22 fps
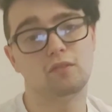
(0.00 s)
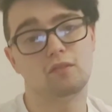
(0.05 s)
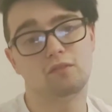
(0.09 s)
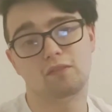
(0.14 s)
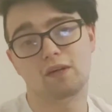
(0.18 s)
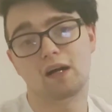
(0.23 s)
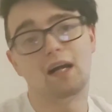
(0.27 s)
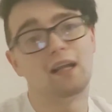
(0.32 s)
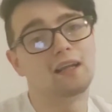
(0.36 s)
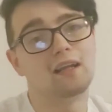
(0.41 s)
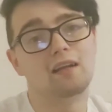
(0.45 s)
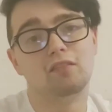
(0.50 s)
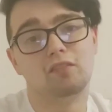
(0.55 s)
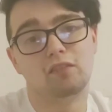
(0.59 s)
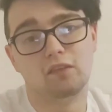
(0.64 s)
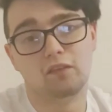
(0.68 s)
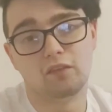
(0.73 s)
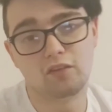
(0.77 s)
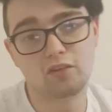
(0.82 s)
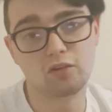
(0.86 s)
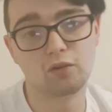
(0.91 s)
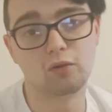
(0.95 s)
that level
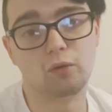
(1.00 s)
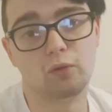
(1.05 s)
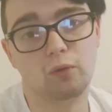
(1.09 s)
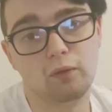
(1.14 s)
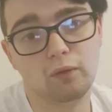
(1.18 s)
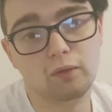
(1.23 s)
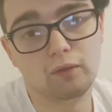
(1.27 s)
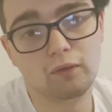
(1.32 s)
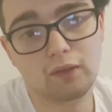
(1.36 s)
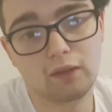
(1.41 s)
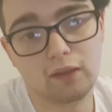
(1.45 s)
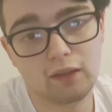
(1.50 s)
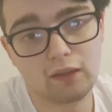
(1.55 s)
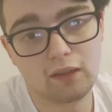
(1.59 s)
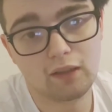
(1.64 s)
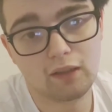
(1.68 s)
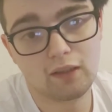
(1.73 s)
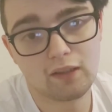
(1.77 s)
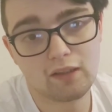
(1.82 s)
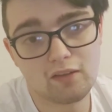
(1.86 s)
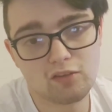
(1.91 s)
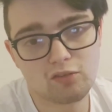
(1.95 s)
at all
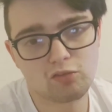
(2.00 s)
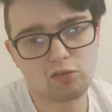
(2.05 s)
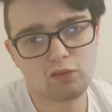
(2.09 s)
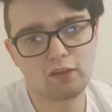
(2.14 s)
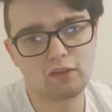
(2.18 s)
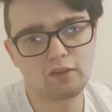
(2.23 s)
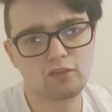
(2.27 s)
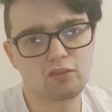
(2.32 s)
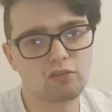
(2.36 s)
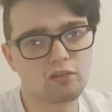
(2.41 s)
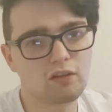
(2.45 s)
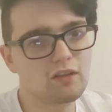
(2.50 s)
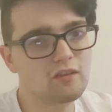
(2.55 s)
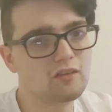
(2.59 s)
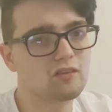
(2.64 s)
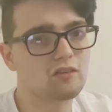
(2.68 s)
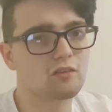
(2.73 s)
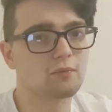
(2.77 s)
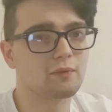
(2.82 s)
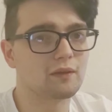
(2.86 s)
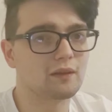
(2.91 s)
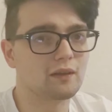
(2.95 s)
is really
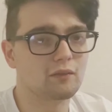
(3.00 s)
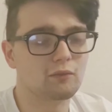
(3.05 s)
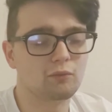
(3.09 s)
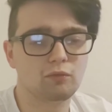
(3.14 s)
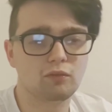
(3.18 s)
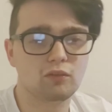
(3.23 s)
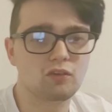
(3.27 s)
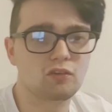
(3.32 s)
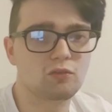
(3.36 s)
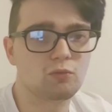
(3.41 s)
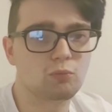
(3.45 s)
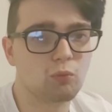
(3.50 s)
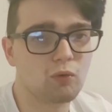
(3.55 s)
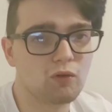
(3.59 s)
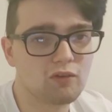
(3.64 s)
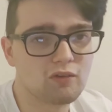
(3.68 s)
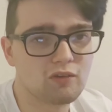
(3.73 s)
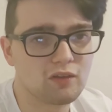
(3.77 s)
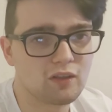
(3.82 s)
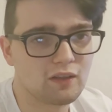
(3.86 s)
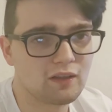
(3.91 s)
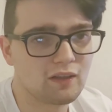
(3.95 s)
strange to me, and it just
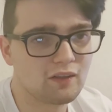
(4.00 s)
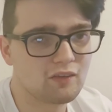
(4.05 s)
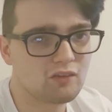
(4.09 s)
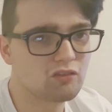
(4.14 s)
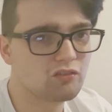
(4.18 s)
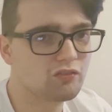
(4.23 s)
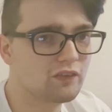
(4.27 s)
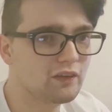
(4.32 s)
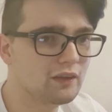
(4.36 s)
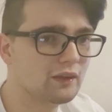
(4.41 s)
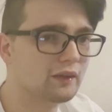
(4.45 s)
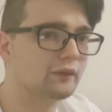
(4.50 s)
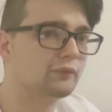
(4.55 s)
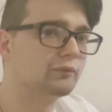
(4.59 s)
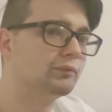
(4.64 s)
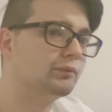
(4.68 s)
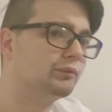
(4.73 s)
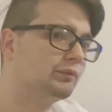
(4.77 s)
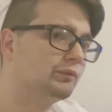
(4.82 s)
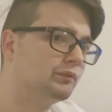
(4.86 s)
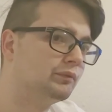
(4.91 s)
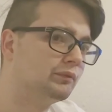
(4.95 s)
wasn't a nice feeling.
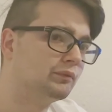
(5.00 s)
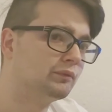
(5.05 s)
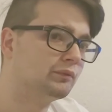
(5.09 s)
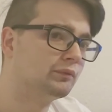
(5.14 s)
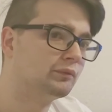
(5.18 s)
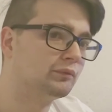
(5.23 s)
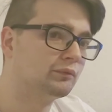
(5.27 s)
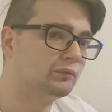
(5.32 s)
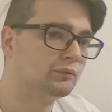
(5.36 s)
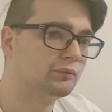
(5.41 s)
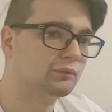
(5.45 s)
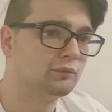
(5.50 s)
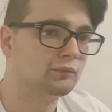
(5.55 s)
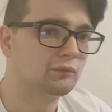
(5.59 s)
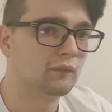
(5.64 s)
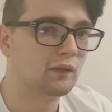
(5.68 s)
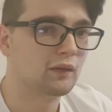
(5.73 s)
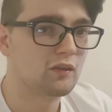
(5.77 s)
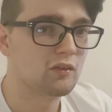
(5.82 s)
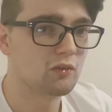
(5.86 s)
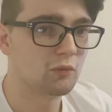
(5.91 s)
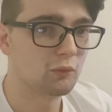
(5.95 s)

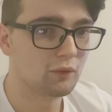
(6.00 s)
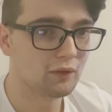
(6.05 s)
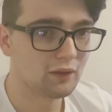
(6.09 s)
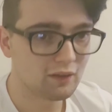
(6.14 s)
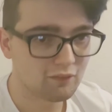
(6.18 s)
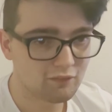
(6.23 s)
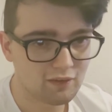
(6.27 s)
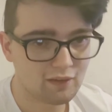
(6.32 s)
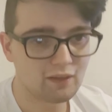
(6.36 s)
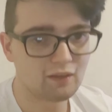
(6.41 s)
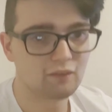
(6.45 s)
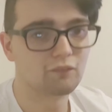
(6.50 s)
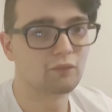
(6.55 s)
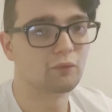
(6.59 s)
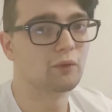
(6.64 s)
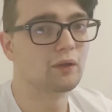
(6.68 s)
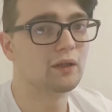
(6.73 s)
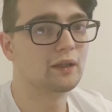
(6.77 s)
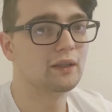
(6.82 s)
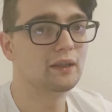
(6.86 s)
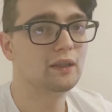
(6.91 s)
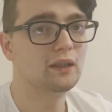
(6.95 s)
So I want to get that out of the
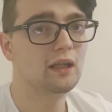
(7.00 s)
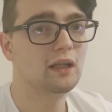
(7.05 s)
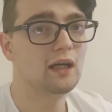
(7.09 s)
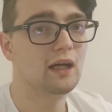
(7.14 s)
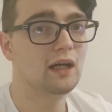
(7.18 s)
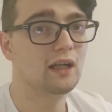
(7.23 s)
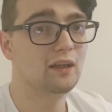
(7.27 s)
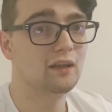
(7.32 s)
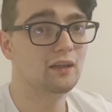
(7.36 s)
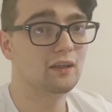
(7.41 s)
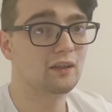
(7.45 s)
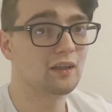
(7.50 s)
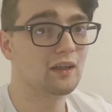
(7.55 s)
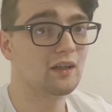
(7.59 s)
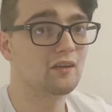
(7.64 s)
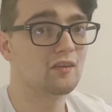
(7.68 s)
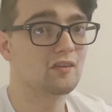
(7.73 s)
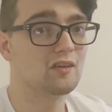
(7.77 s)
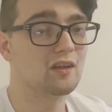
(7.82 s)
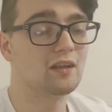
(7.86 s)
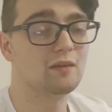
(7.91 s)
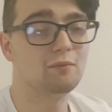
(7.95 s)
way, and again
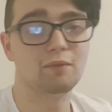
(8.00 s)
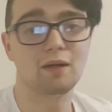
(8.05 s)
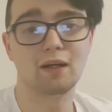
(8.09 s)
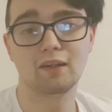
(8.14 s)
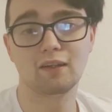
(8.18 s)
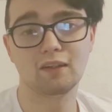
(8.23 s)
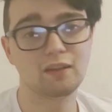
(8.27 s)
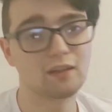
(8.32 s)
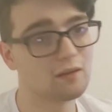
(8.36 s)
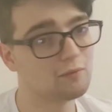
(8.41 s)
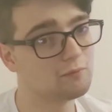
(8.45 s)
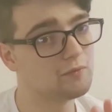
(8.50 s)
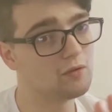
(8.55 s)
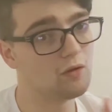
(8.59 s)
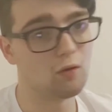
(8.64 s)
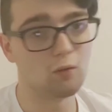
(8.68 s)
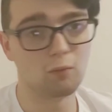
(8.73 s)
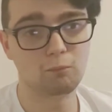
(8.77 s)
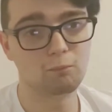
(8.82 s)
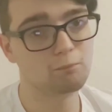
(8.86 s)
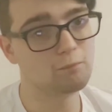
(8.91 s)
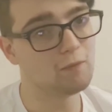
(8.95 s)
say, Maddie, I'm
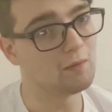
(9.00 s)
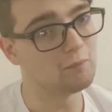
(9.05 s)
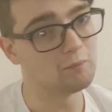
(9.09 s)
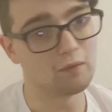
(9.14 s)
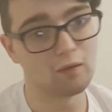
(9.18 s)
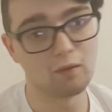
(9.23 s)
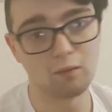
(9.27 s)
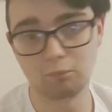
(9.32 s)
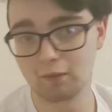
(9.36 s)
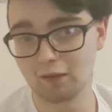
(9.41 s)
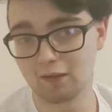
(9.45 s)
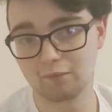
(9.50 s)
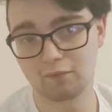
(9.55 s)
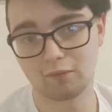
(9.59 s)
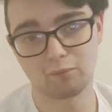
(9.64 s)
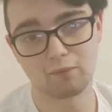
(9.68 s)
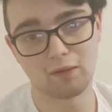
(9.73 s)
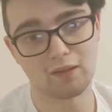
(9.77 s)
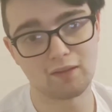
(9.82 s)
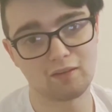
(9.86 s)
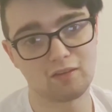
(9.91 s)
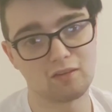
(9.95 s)
not blaming
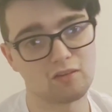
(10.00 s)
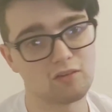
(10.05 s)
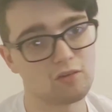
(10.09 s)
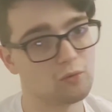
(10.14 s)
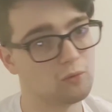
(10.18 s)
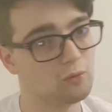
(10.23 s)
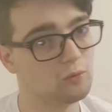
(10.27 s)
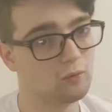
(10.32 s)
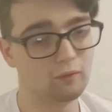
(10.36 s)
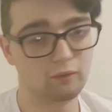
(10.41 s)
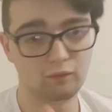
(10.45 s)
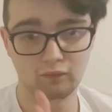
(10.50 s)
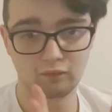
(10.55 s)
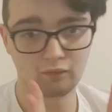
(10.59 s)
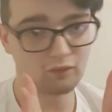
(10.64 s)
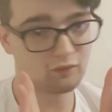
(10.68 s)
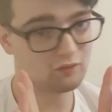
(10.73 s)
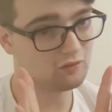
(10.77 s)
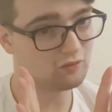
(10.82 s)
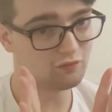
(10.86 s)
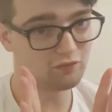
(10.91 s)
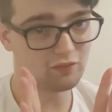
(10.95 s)
Maddie at all.
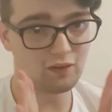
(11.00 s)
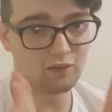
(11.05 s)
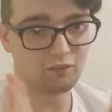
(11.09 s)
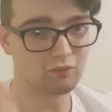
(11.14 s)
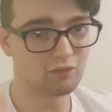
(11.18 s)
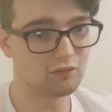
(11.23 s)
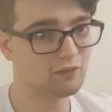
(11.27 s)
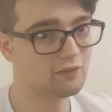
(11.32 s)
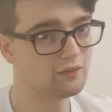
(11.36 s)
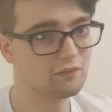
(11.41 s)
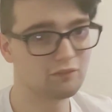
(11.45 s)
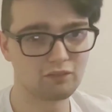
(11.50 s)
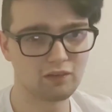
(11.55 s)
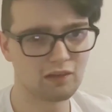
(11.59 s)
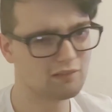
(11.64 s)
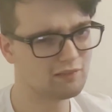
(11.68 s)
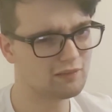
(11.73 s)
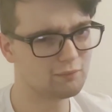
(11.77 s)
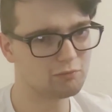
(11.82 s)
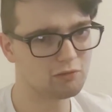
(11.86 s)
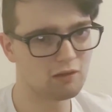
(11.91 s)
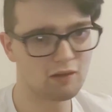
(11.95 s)
She felt very,
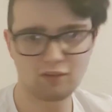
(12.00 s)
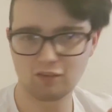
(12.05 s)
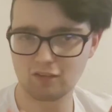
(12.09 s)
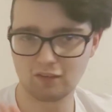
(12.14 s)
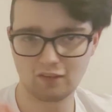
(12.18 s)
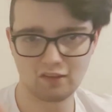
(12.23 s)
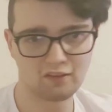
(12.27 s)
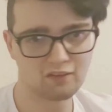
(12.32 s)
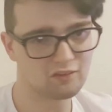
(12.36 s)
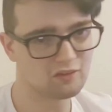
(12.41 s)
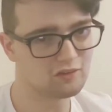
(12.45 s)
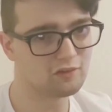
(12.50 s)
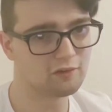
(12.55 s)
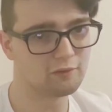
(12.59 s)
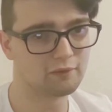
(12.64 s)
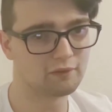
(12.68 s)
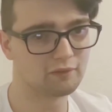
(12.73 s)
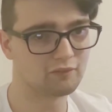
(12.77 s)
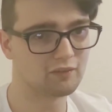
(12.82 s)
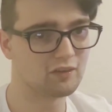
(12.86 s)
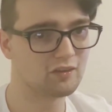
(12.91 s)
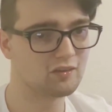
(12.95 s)
very pressured into
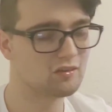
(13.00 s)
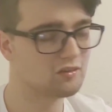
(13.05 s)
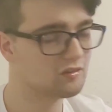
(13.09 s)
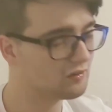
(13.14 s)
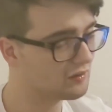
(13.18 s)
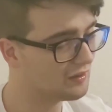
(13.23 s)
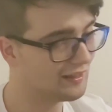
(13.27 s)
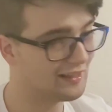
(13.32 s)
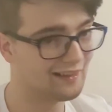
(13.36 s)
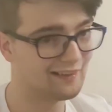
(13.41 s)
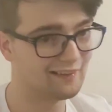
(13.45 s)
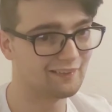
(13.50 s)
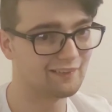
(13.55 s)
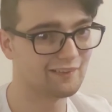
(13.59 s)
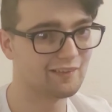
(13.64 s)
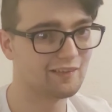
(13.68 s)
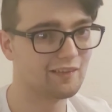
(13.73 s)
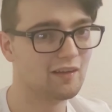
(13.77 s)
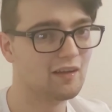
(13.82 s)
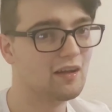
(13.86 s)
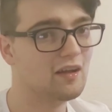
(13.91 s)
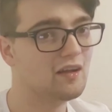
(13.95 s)
doing this, and
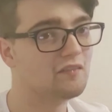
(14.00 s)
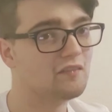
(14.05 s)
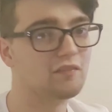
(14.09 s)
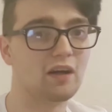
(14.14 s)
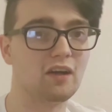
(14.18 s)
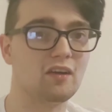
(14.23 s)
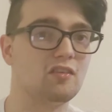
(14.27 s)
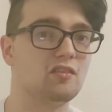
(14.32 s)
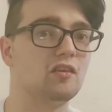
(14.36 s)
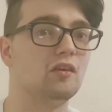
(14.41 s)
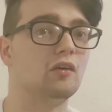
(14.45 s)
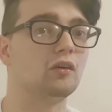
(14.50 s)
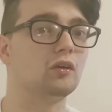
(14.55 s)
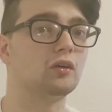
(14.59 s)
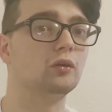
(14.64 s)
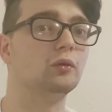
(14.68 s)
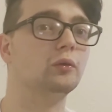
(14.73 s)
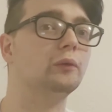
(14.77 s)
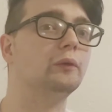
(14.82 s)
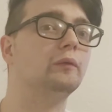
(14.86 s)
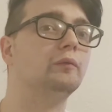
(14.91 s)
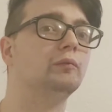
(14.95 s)
that is not
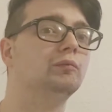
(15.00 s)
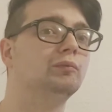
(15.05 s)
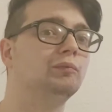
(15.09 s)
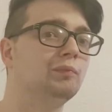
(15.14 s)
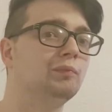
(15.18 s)
cool.